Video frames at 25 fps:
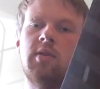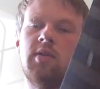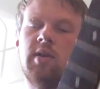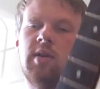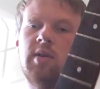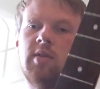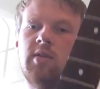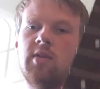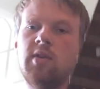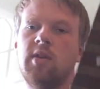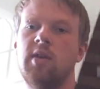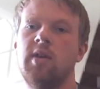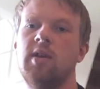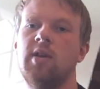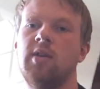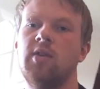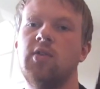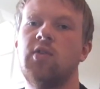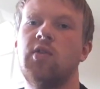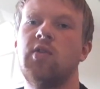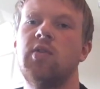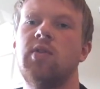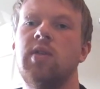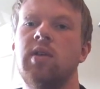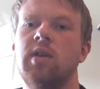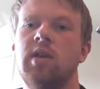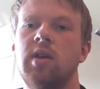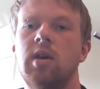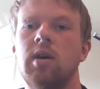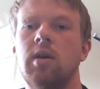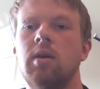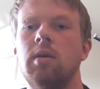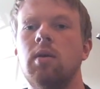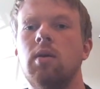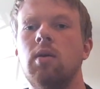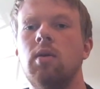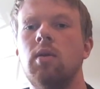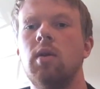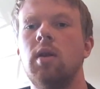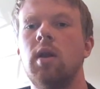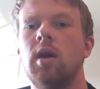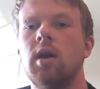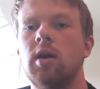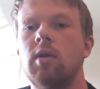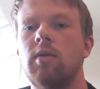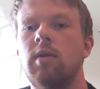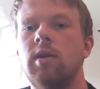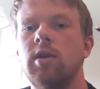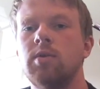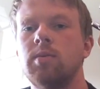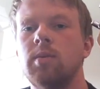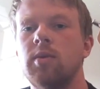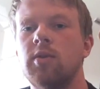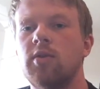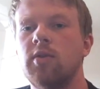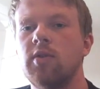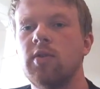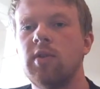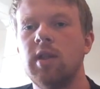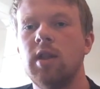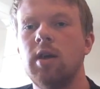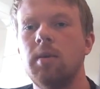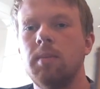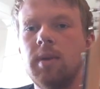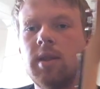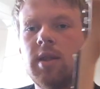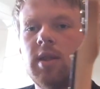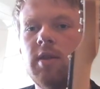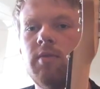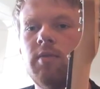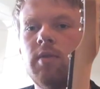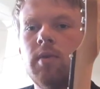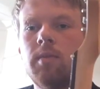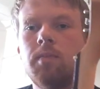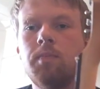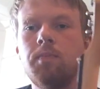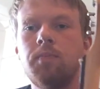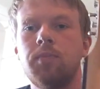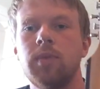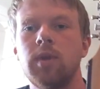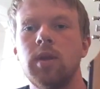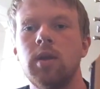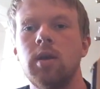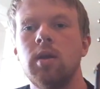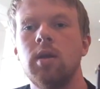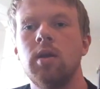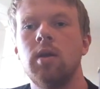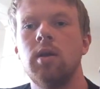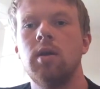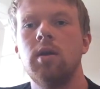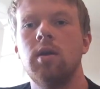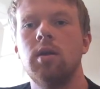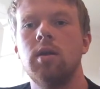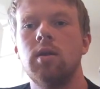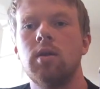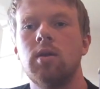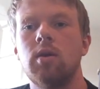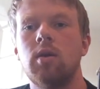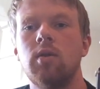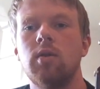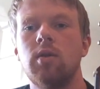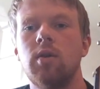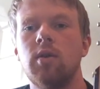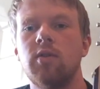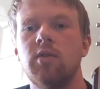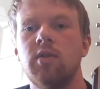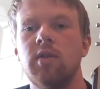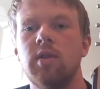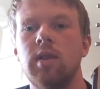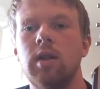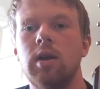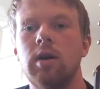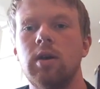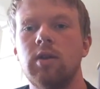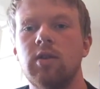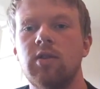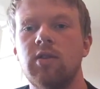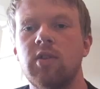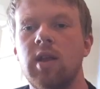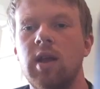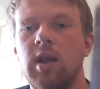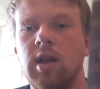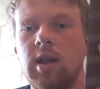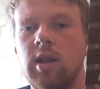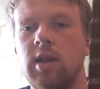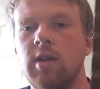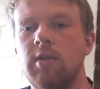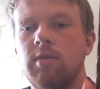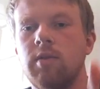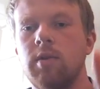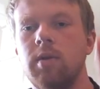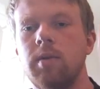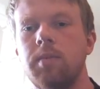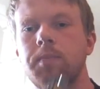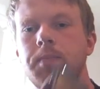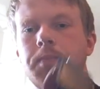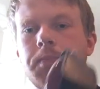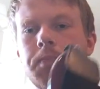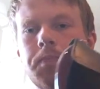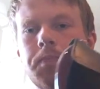This is the arrangement, so it's a little bit different. Contours slightly different.